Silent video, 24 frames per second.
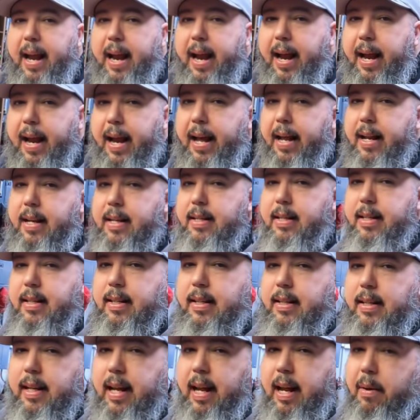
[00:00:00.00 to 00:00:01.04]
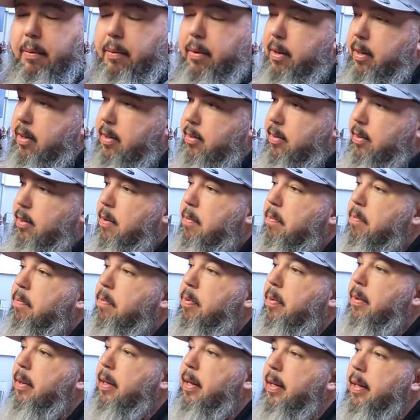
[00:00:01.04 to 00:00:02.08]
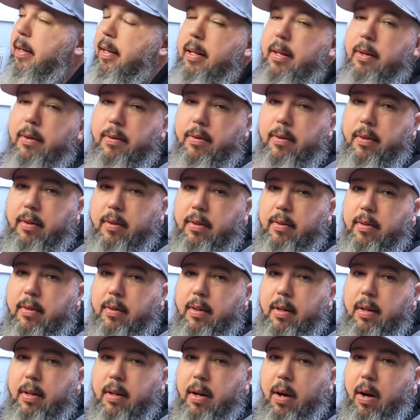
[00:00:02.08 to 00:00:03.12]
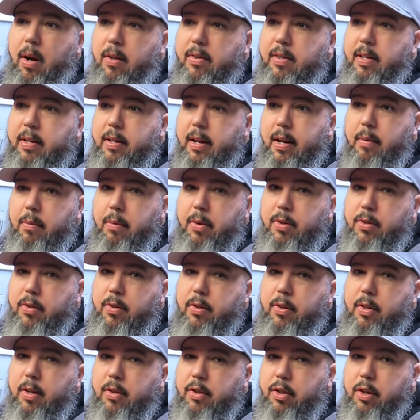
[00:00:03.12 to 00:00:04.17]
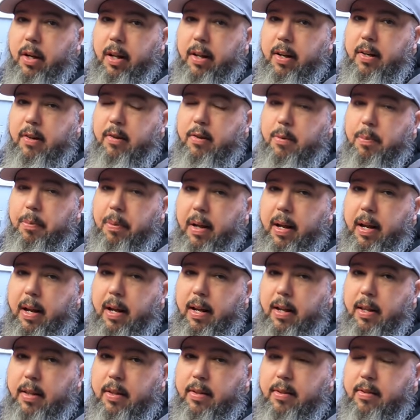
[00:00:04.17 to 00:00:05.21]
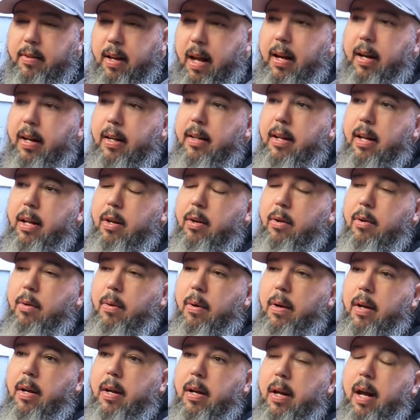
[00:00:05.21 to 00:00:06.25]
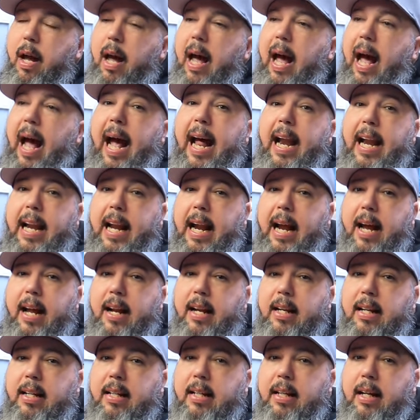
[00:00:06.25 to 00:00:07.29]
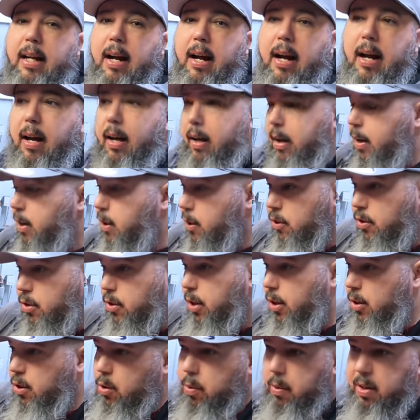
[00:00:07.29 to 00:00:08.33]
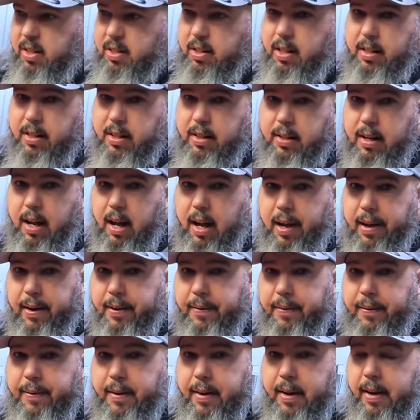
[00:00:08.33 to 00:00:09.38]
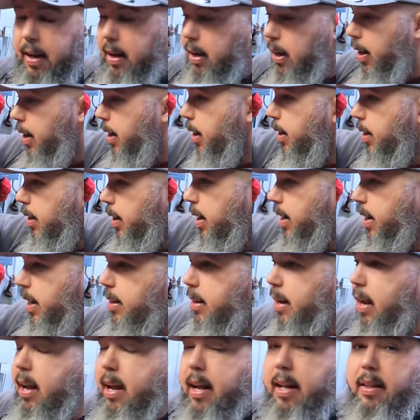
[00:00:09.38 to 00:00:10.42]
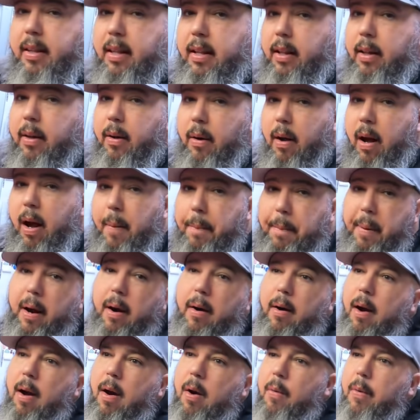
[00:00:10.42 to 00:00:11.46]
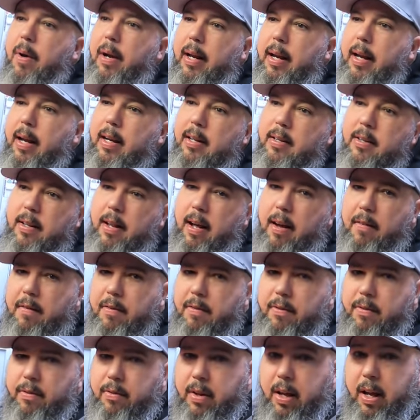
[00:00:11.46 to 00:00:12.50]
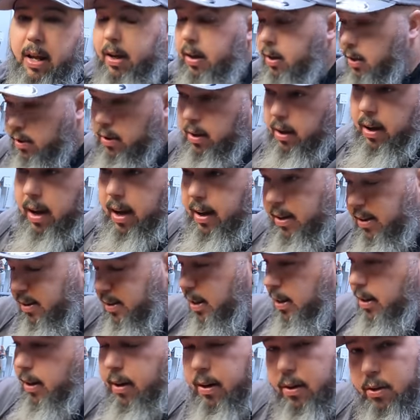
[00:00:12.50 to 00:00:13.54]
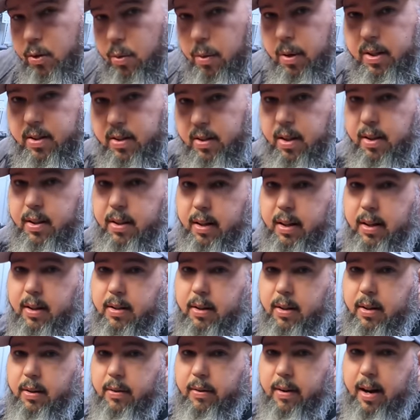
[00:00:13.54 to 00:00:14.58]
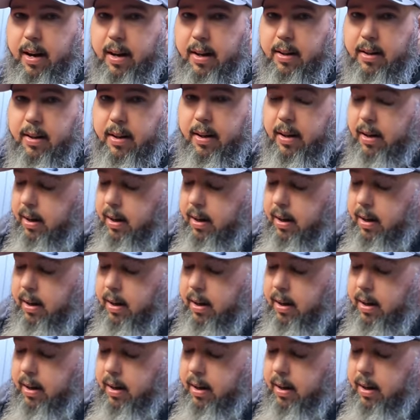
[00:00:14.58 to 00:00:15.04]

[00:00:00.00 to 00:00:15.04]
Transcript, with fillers: and it was completely useless. All it did was digitally display the setting that you had it at, uh, and you still twisted the dial. You didn't like it to hit the little up arrow and get it to that. You still had to sit there and twist the thing until it read it.